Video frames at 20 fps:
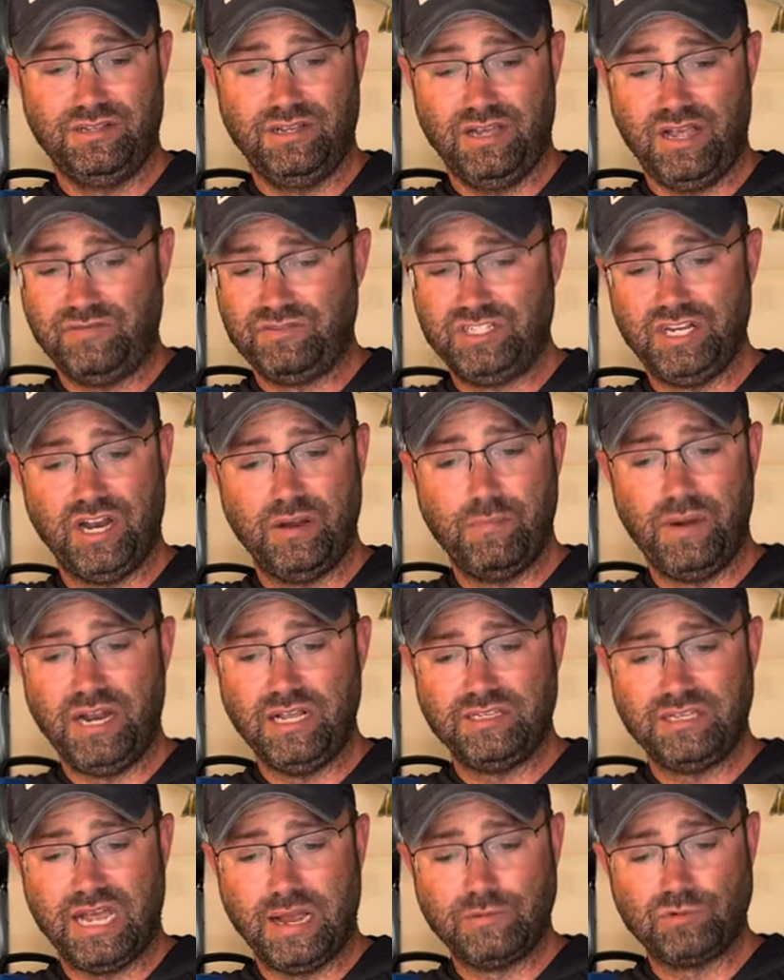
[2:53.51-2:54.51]
I've seen it many
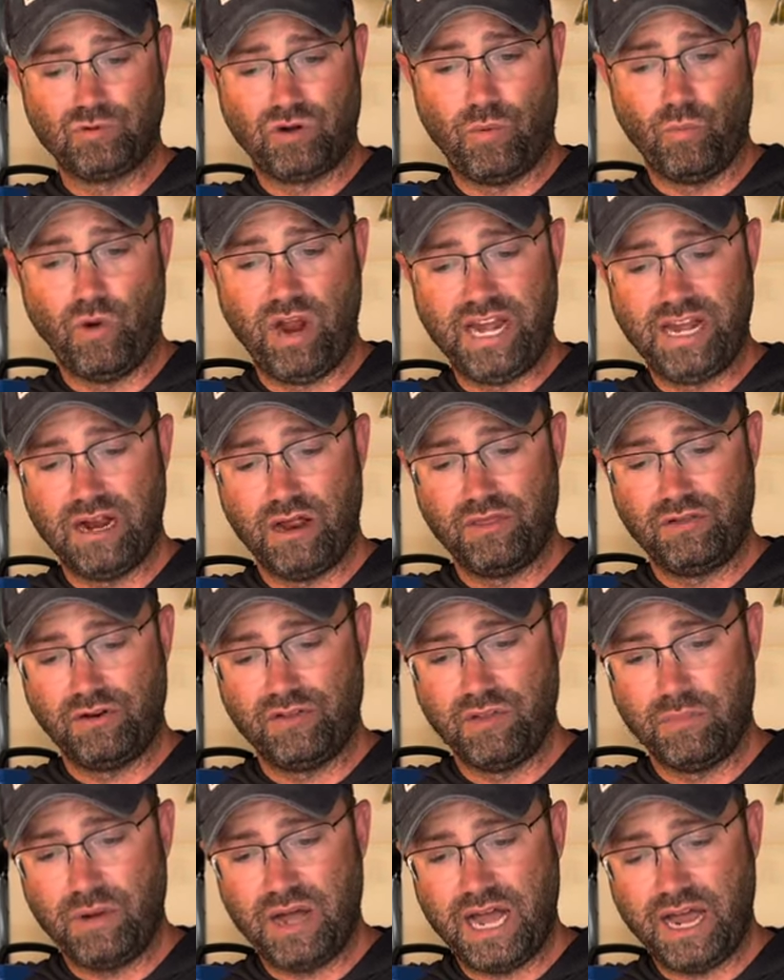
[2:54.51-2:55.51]
times where I'm way down there in
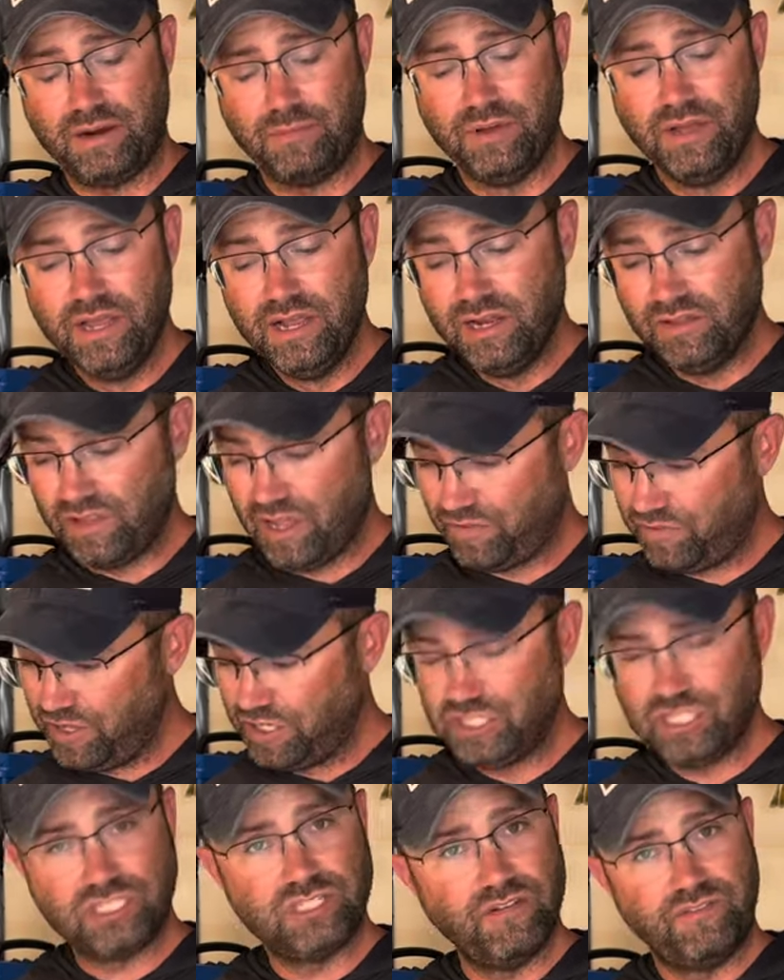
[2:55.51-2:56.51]
the bottom, that
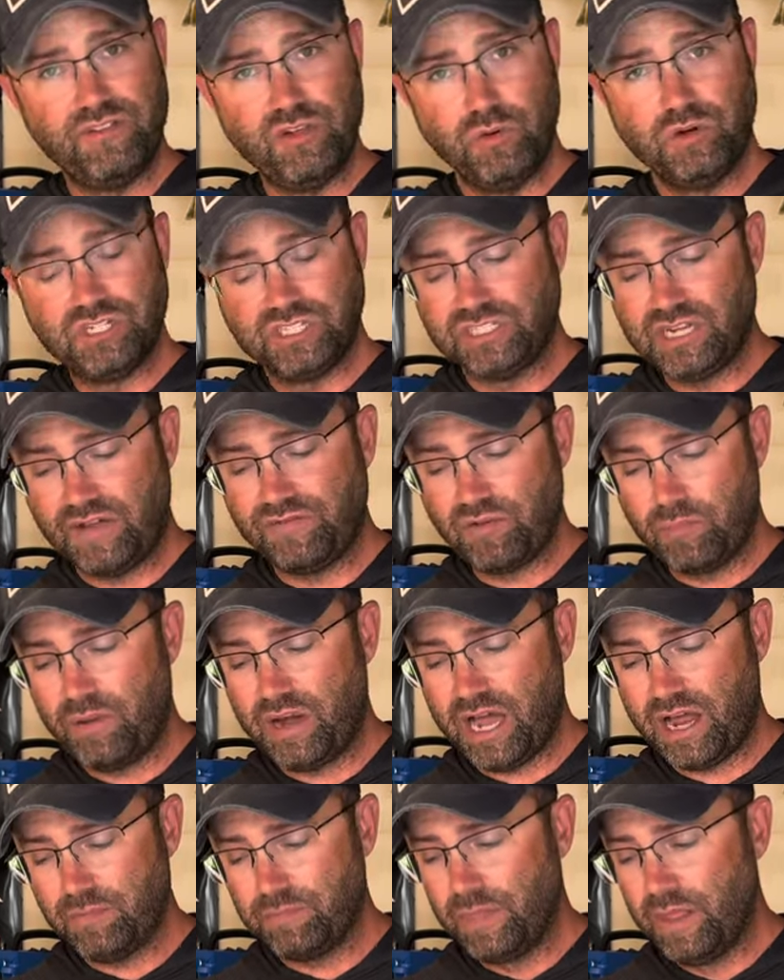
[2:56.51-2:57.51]
thing's just a few inches off the
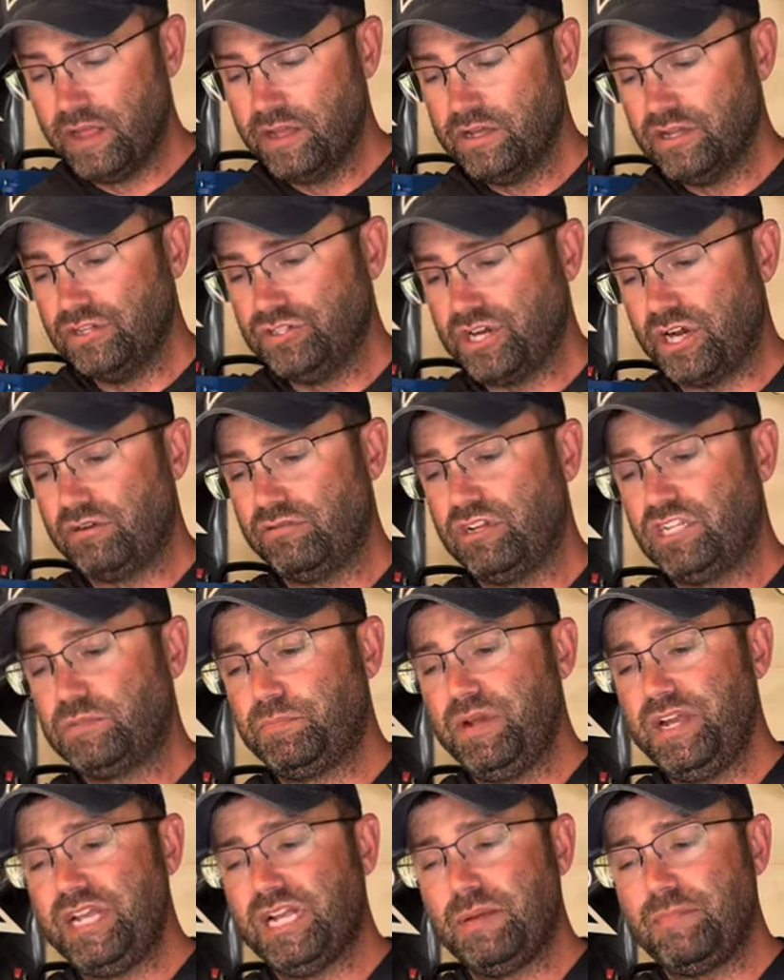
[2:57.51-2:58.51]
bottom. Generally
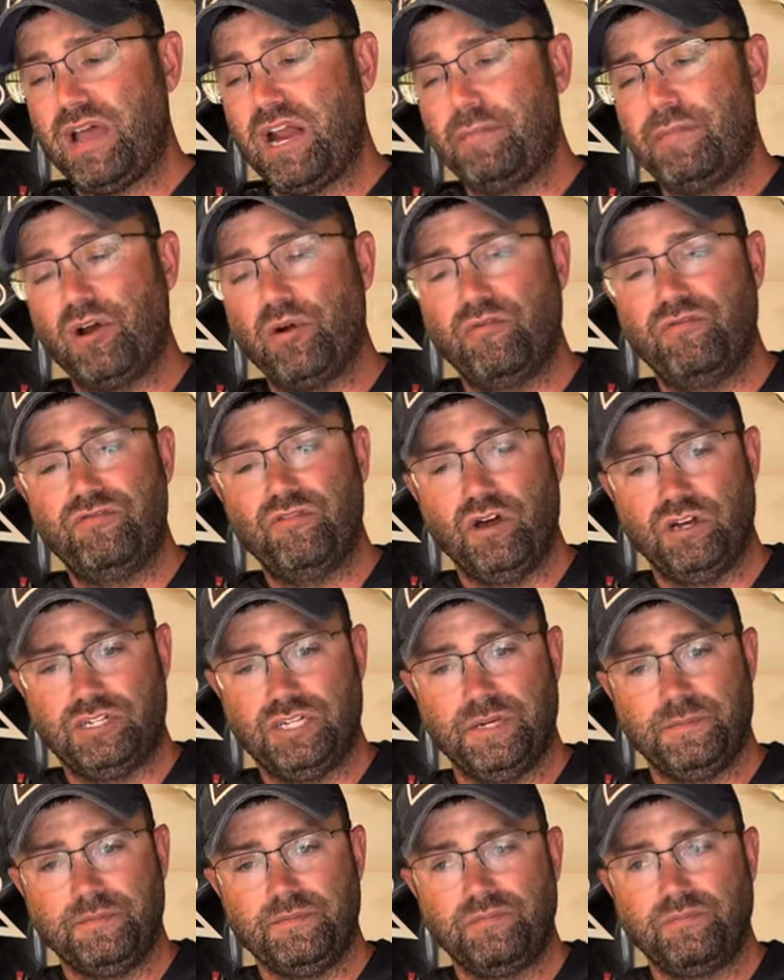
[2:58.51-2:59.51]
speaking, I'm at about a
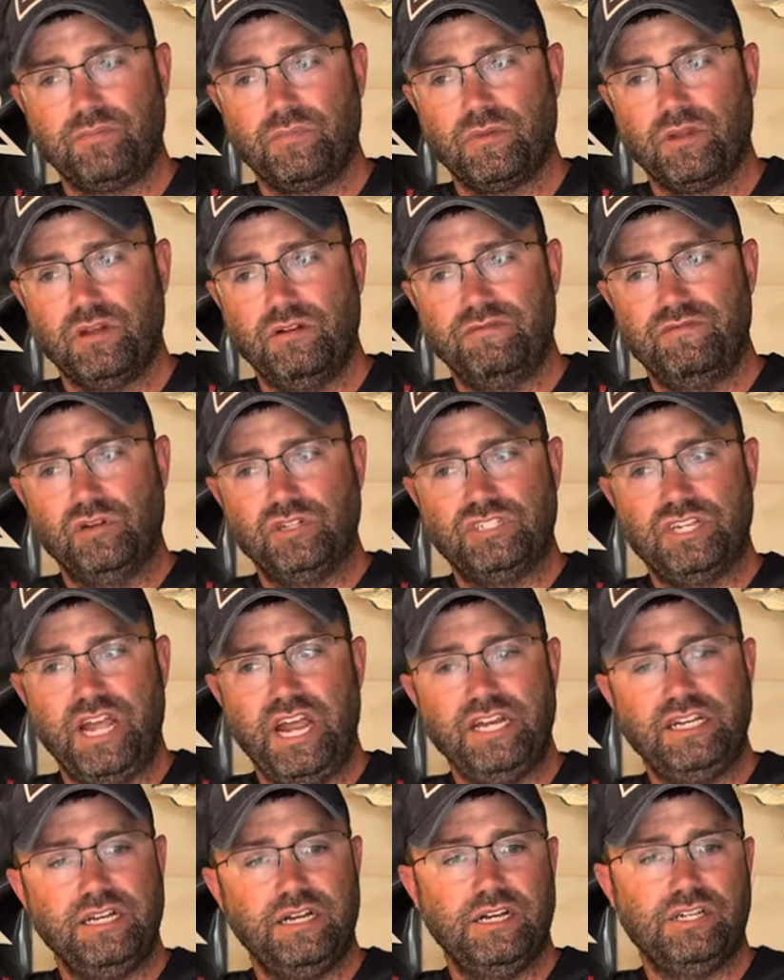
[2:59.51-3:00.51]
foot to
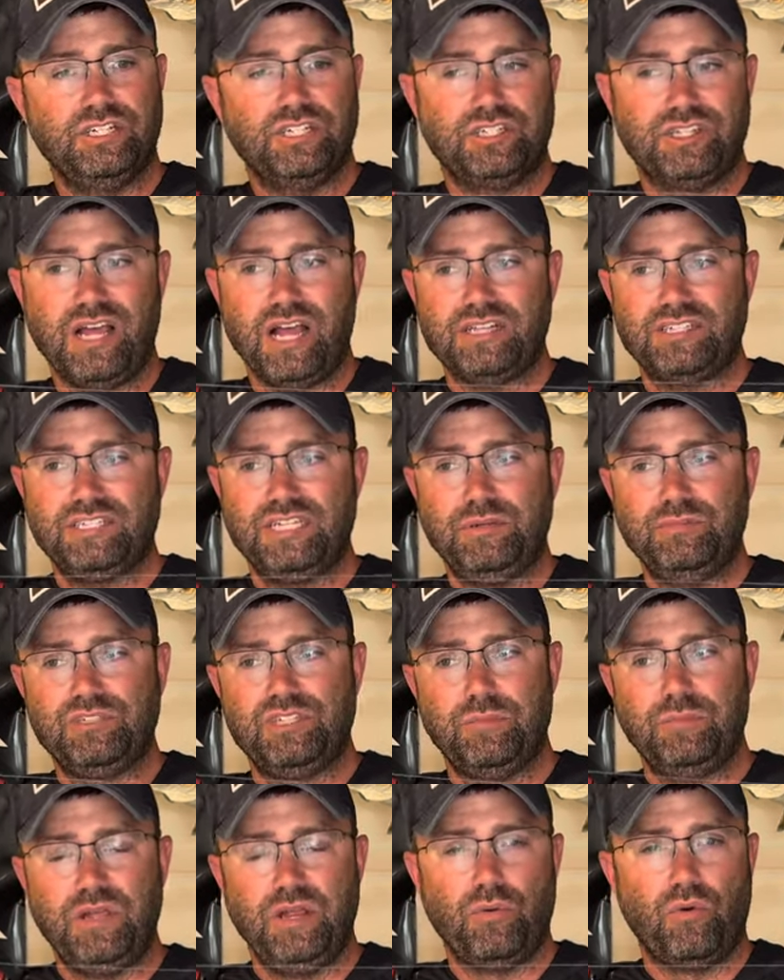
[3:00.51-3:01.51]
18 inches. That seems
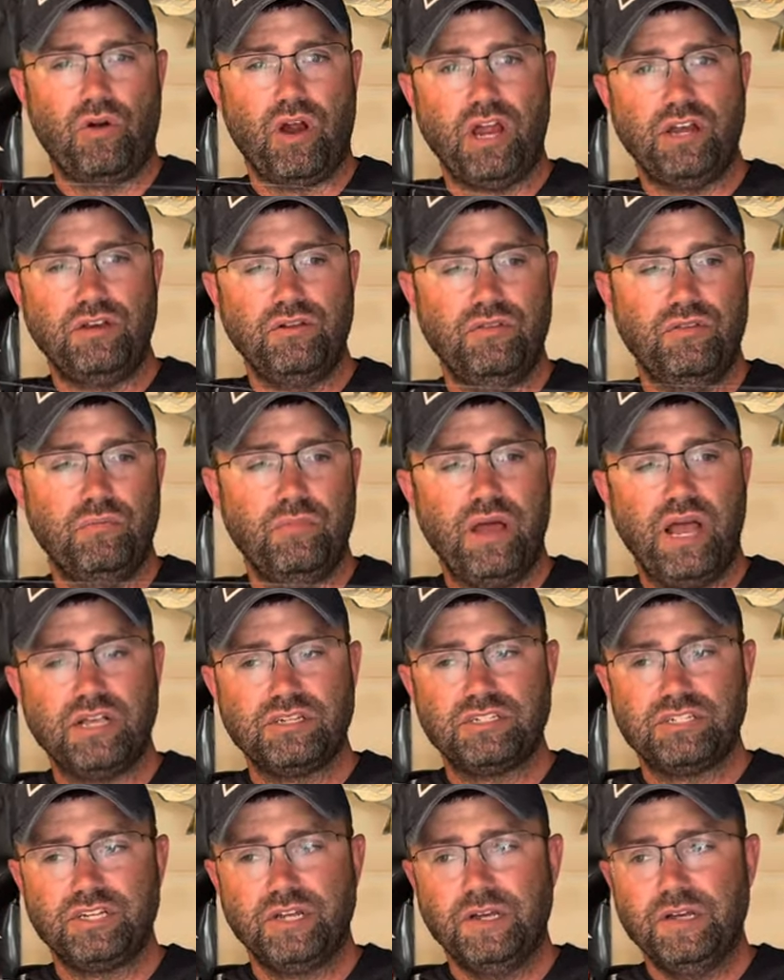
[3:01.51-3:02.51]
to be where I do the
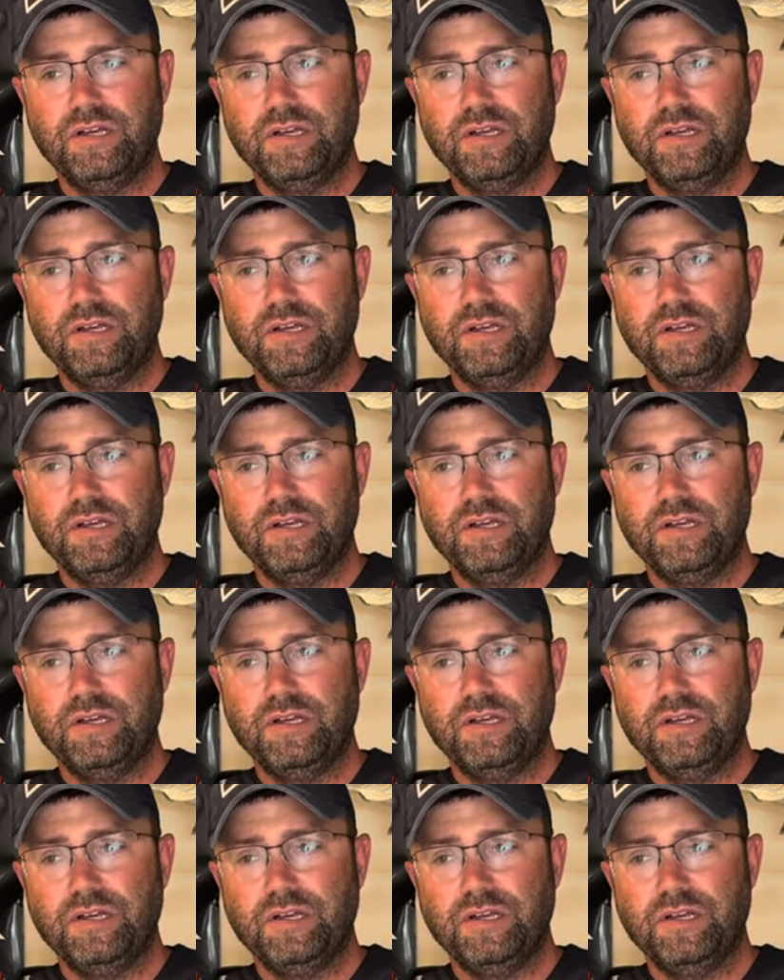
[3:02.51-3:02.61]
best.